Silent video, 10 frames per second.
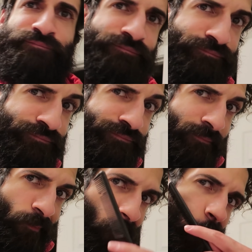Hmm.
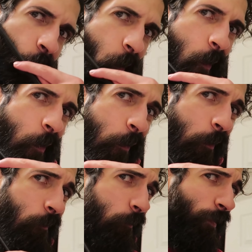
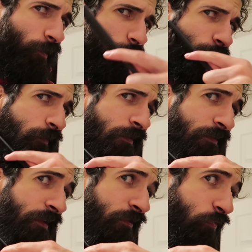My girlfriend
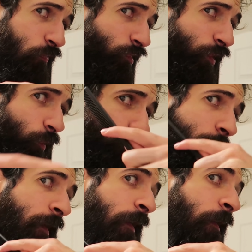said to
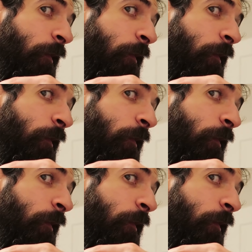comb